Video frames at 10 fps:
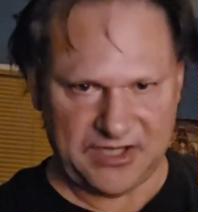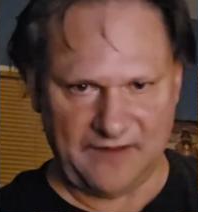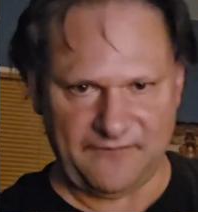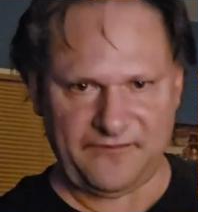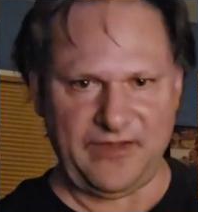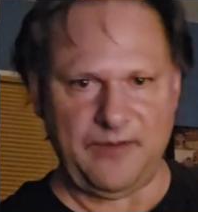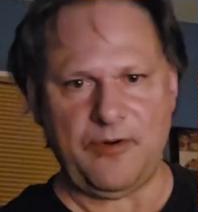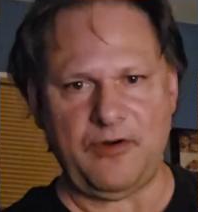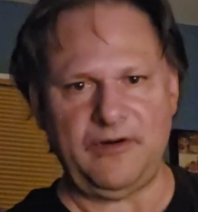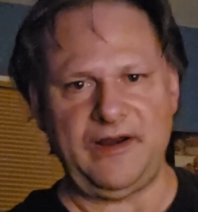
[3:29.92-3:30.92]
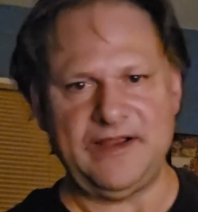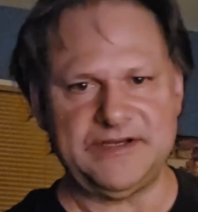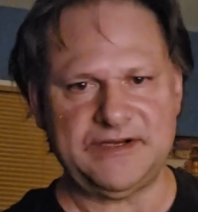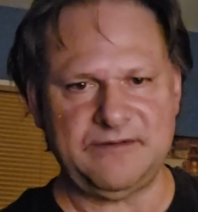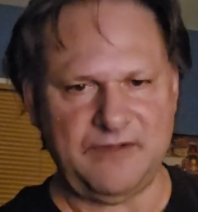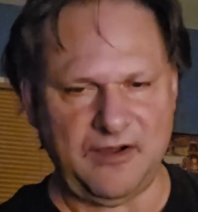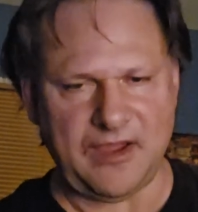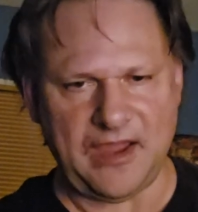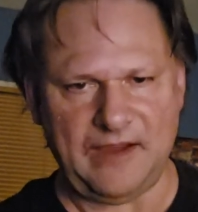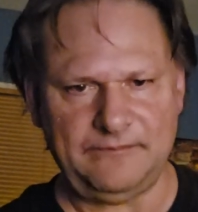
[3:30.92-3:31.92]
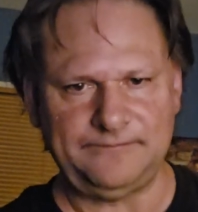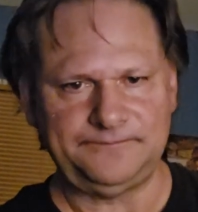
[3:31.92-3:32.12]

shot for the opponent is, okay?